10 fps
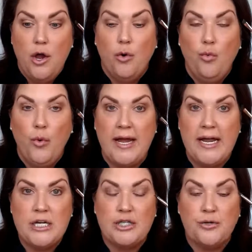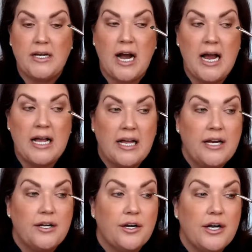when doing
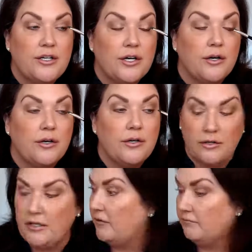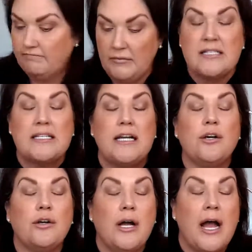eyeliner and you're like let's say
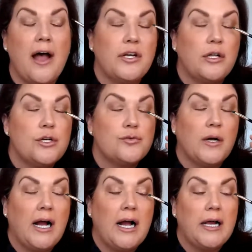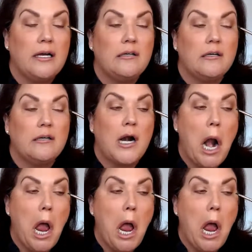you're having to close one eye and you're